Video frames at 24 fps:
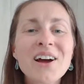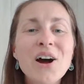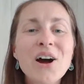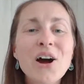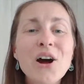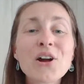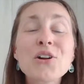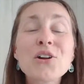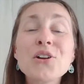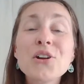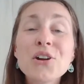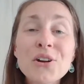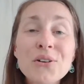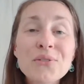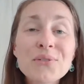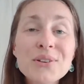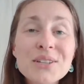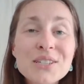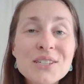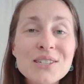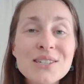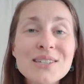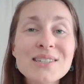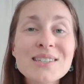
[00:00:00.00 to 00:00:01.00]
Our
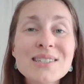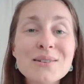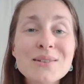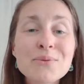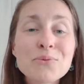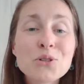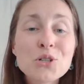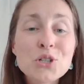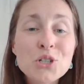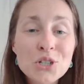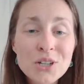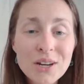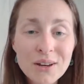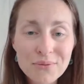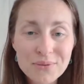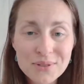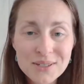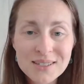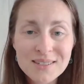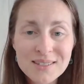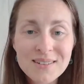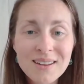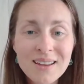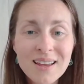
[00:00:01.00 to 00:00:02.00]
nervous system
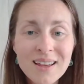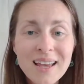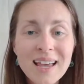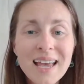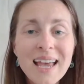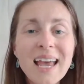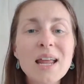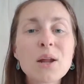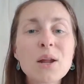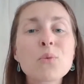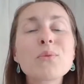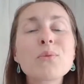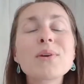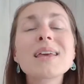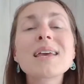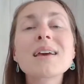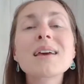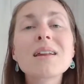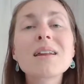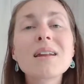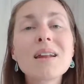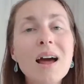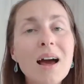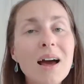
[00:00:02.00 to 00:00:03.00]
shifts and we
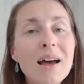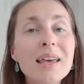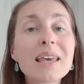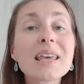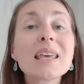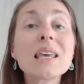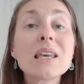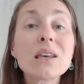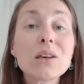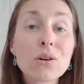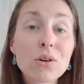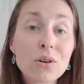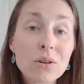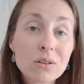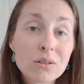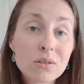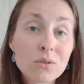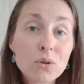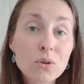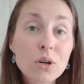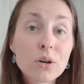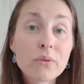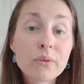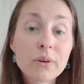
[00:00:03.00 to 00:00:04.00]
cannot heal
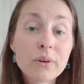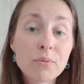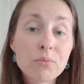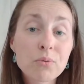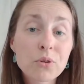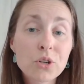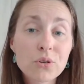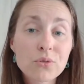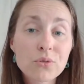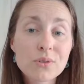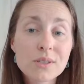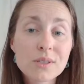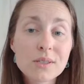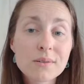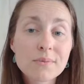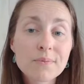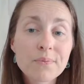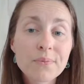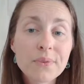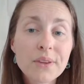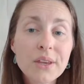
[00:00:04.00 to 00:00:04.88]
or reproduce.